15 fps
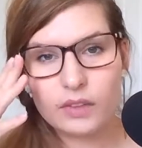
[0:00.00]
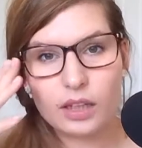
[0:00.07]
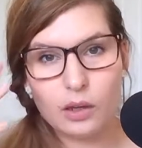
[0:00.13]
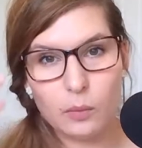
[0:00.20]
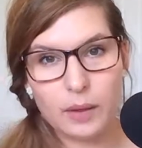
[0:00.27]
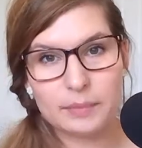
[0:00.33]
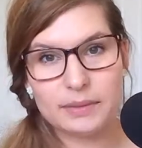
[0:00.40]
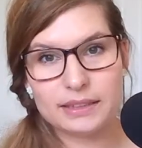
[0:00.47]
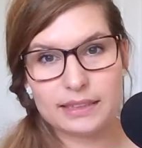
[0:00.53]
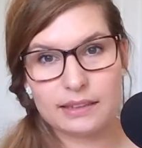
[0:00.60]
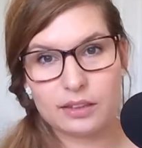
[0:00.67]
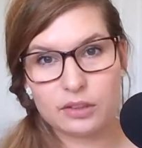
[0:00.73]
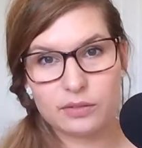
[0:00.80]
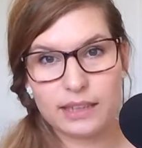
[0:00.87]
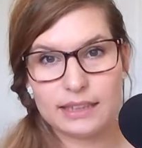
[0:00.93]
web designer
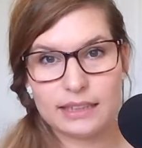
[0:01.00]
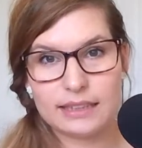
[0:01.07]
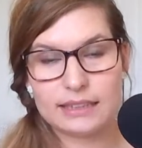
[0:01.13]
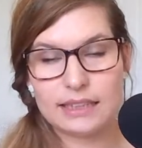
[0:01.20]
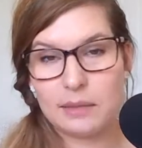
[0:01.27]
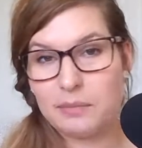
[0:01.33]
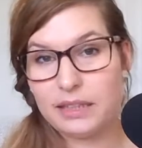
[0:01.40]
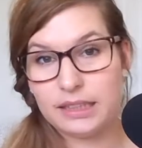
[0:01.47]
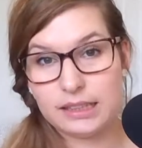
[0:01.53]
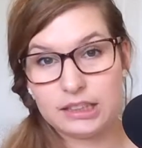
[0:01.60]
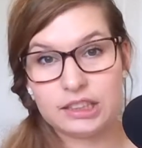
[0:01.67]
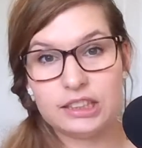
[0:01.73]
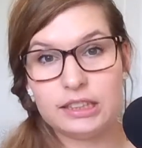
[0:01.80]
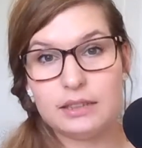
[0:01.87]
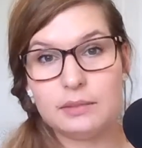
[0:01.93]
created this template, and
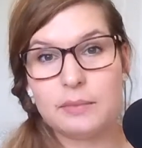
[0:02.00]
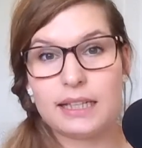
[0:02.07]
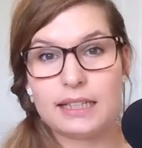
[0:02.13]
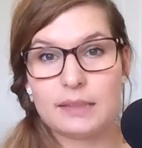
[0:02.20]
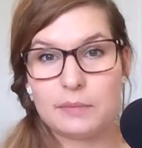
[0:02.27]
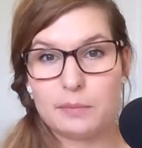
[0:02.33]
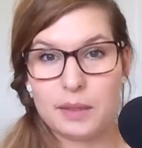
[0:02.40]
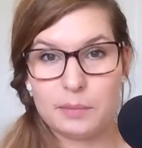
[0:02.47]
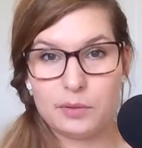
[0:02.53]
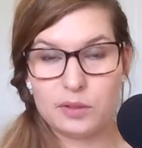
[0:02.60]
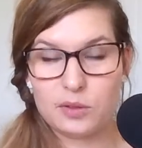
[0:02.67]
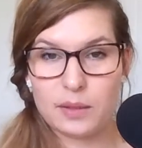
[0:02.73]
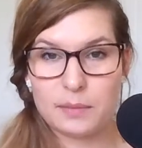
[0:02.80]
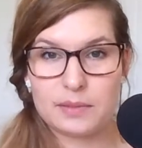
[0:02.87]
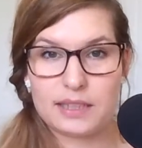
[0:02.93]
she makes people's
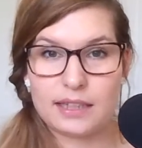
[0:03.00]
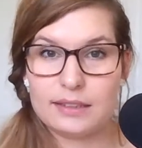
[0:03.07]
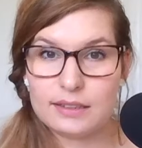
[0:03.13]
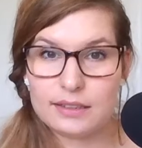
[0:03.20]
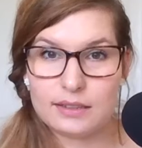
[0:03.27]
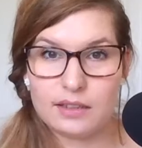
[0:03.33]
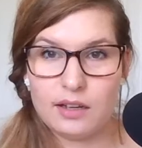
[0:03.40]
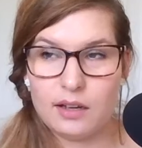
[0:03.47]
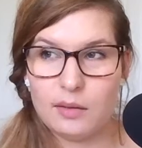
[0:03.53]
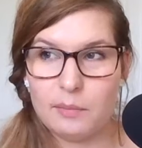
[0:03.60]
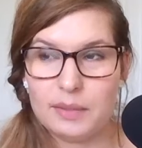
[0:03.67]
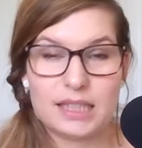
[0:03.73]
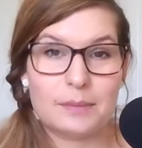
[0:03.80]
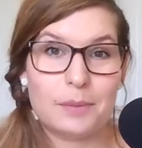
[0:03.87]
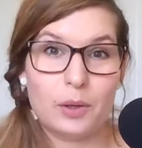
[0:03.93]
websites
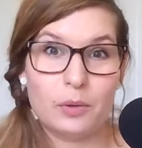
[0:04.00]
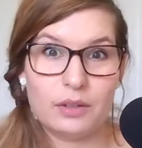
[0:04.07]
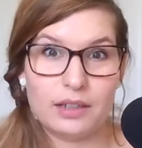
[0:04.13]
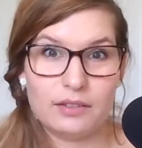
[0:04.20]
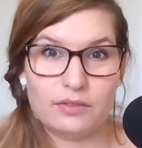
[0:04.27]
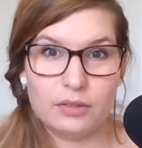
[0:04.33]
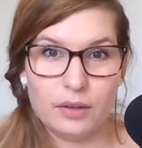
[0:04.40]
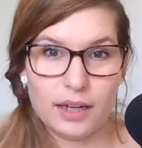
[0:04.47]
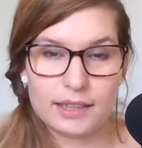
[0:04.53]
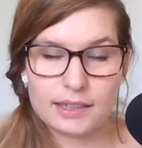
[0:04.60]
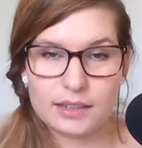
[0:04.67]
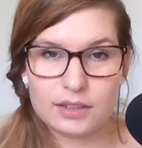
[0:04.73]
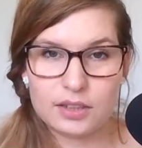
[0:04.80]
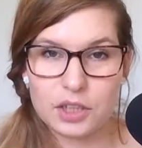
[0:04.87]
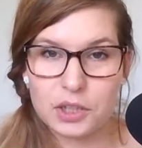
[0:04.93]
bespoke if you ask
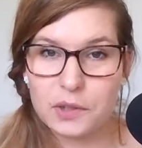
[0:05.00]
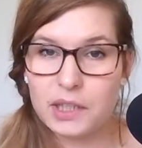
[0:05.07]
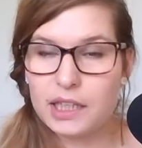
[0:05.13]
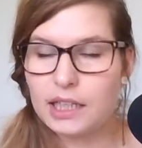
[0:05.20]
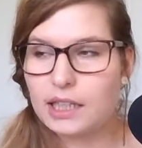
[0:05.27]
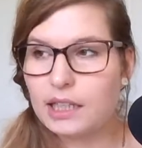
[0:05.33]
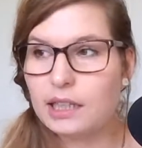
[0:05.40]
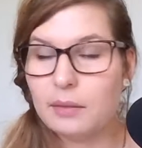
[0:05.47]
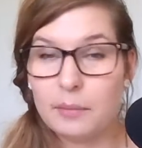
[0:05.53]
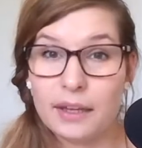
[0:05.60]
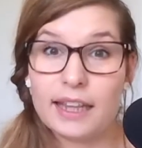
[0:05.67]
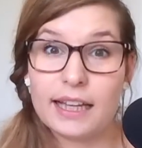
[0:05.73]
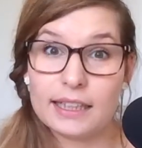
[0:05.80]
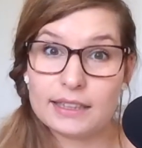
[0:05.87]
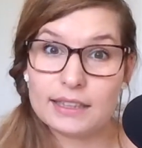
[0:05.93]
her to, but
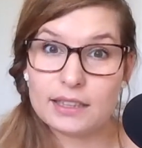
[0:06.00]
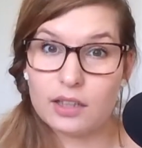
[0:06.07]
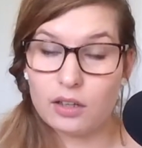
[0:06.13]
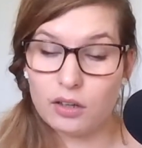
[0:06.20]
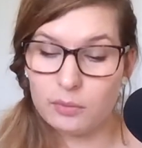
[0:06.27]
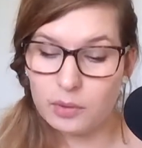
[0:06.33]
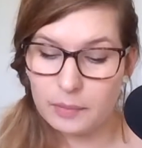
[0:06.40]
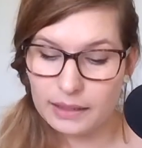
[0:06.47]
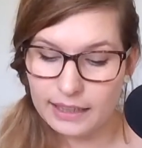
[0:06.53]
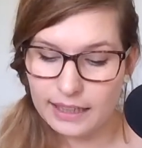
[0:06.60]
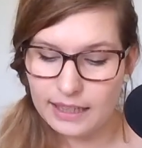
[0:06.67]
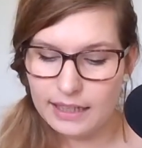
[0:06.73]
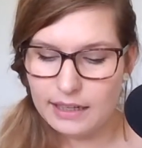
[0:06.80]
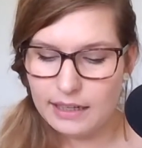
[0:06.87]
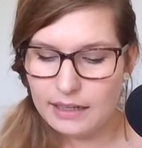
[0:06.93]
that's a lot more money.
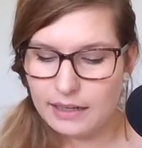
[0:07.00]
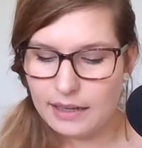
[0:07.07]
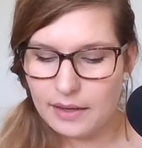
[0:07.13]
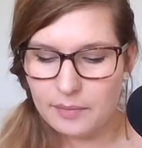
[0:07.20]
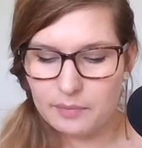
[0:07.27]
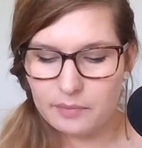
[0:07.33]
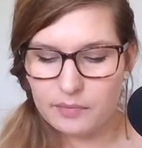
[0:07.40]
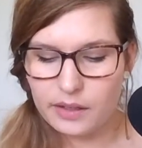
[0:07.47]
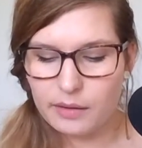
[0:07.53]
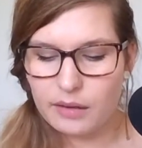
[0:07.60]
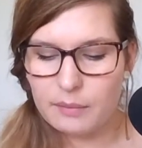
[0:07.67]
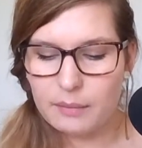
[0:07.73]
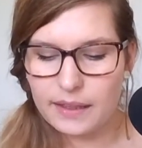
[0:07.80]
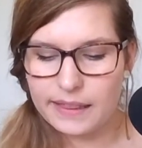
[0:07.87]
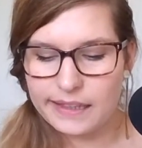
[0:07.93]

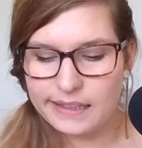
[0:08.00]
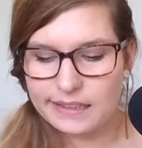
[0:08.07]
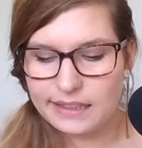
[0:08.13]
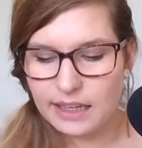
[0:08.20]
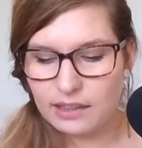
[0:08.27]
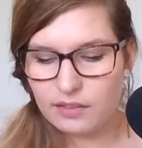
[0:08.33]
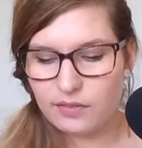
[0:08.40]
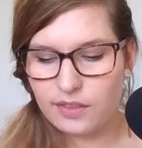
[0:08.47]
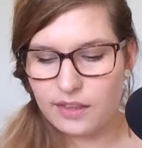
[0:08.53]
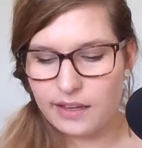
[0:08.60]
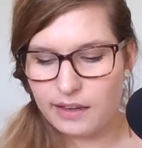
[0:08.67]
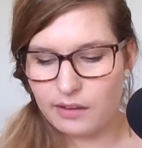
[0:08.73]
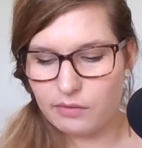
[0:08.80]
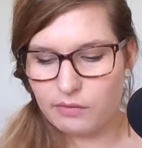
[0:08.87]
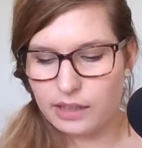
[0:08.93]
But this kind of
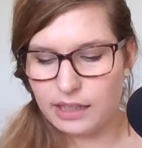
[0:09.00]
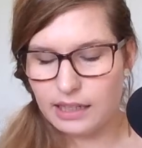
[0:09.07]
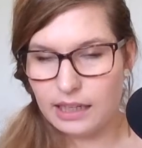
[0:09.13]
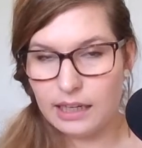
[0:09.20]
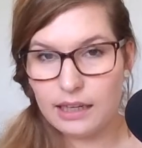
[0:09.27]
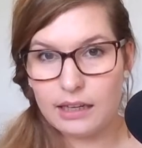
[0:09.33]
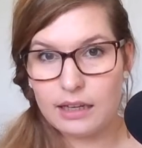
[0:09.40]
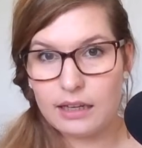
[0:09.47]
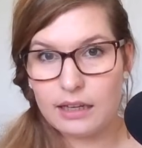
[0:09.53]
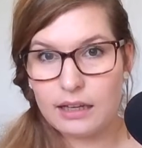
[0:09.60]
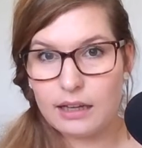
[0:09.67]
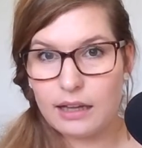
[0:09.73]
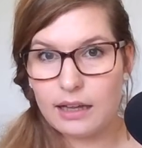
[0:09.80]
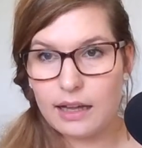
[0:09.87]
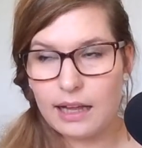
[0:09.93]
thing really
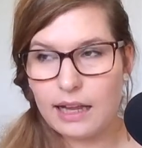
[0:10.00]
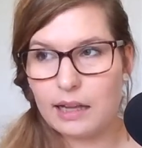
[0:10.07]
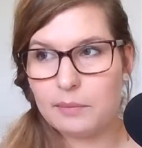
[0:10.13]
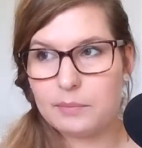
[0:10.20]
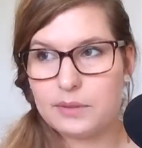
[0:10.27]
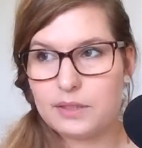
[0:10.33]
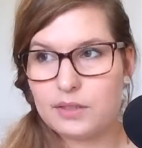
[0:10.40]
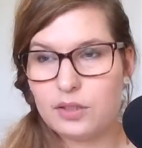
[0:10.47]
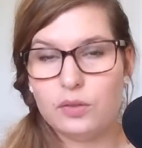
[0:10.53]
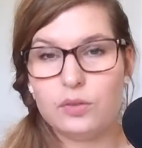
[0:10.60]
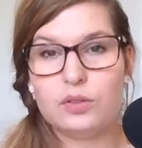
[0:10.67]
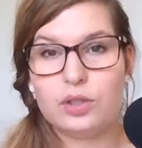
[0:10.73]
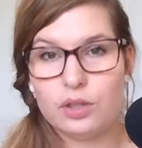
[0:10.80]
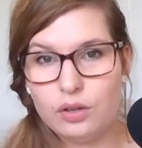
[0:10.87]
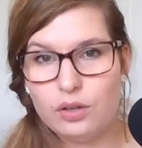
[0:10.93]
helps you
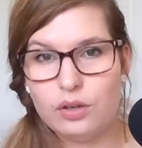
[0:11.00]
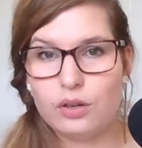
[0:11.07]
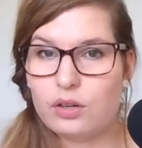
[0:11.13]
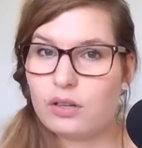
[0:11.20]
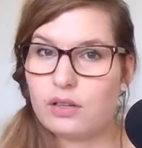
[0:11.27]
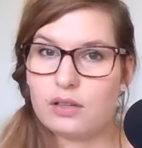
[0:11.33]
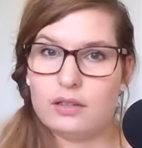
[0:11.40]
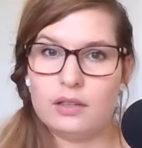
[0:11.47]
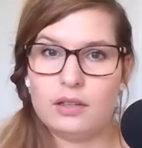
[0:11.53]
to look